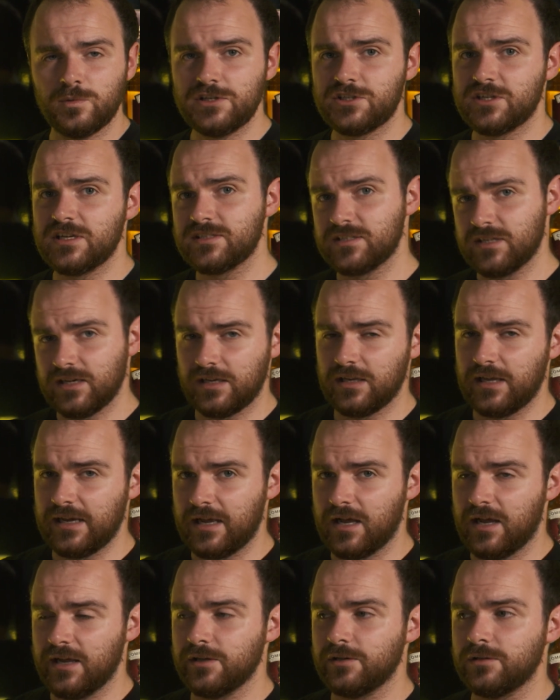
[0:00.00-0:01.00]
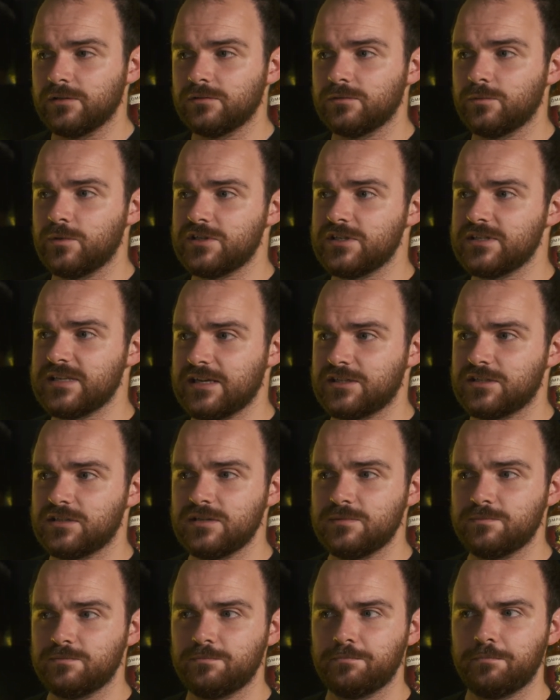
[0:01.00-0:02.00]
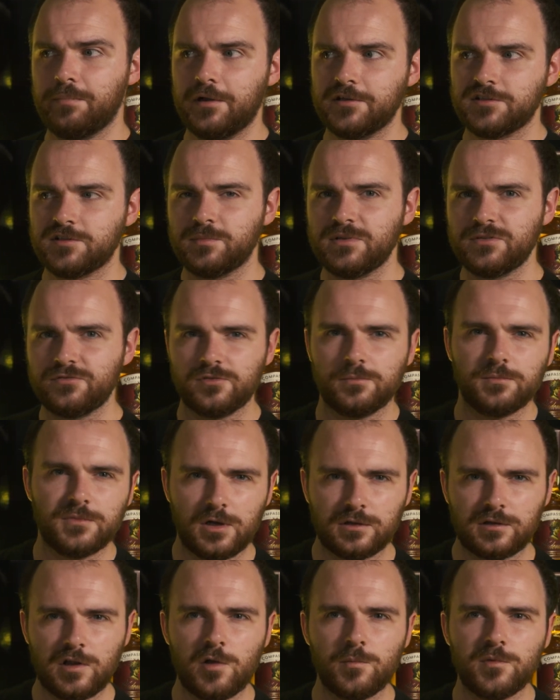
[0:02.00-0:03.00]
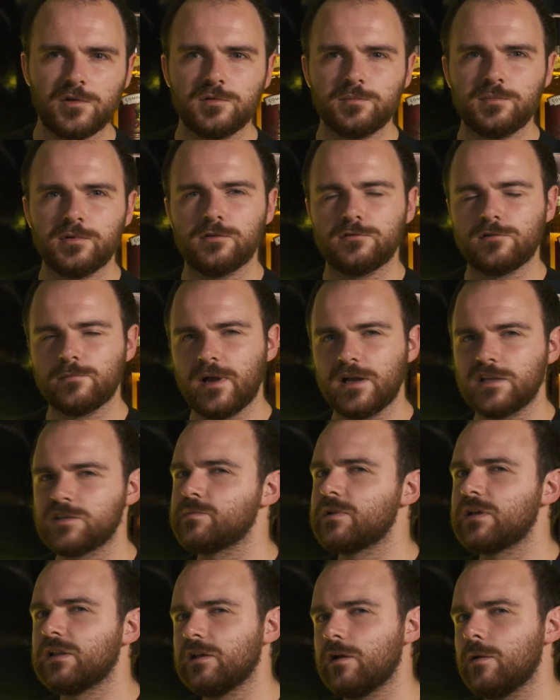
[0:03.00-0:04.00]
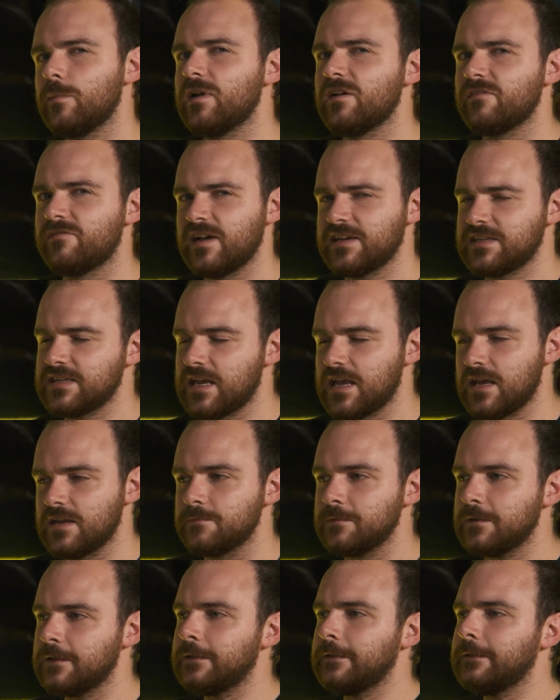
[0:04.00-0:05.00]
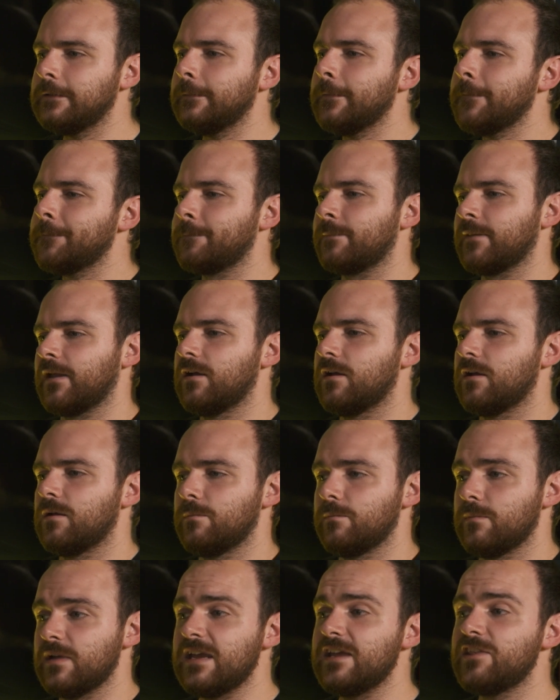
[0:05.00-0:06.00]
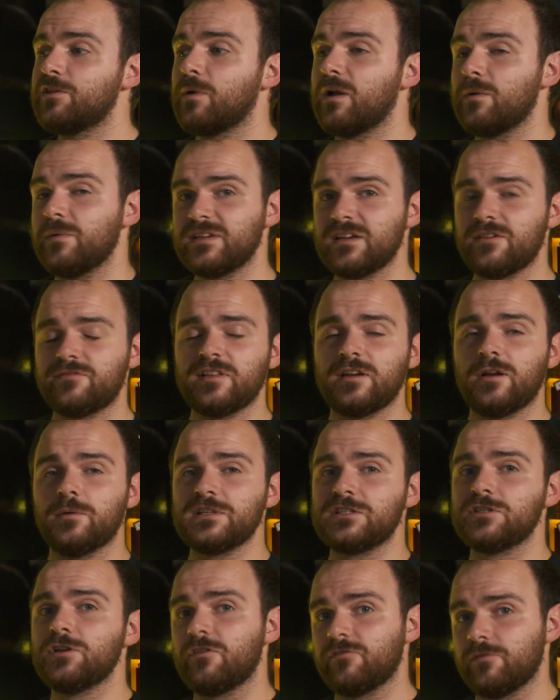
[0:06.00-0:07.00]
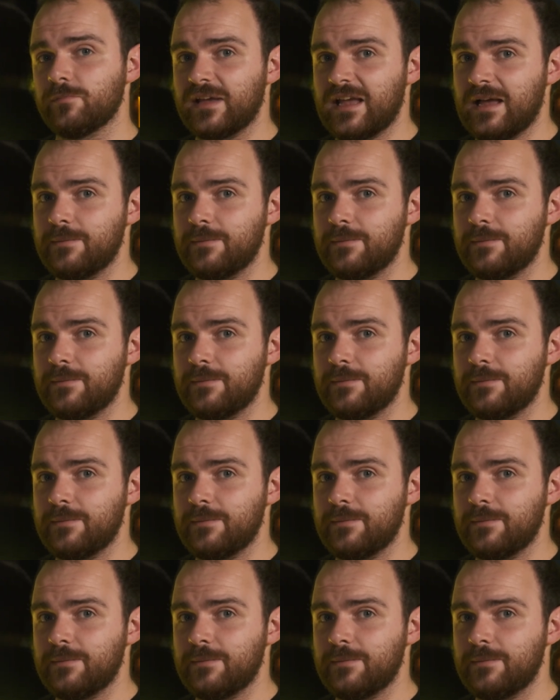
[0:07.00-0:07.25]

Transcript: which isn't a Glengyle, which is actually possibly from Loch Lomond, but reminds me a little bit of Fettercairn. Um, either way, we definitely know it's not from the